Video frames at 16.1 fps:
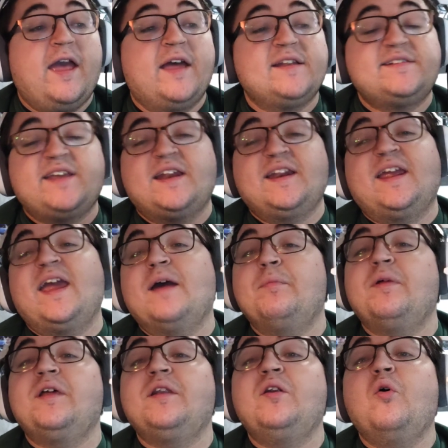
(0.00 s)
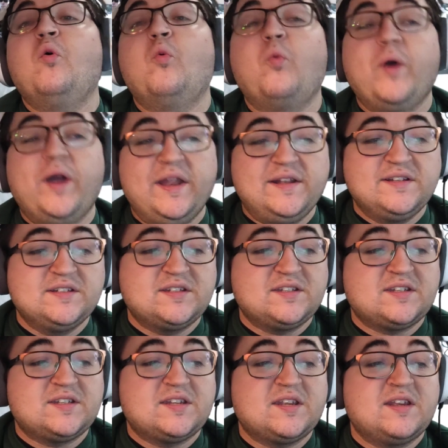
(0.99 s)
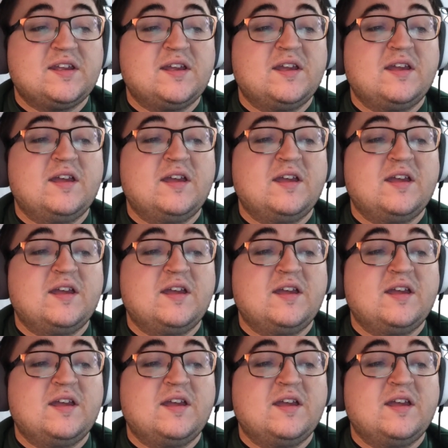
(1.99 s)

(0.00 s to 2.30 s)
And Denny Hamlin wins